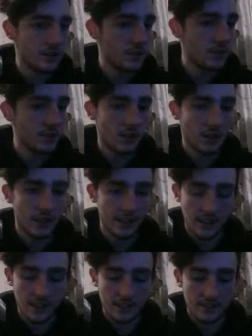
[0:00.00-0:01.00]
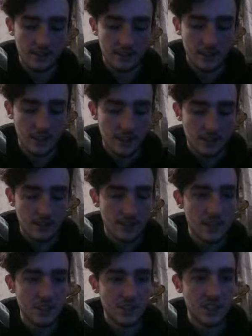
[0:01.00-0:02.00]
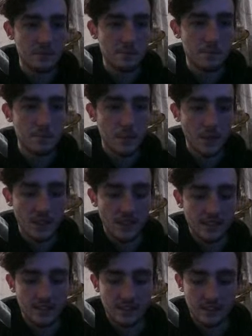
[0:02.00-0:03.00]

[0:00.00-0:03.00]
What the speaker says: not like that. Instantiate bullet,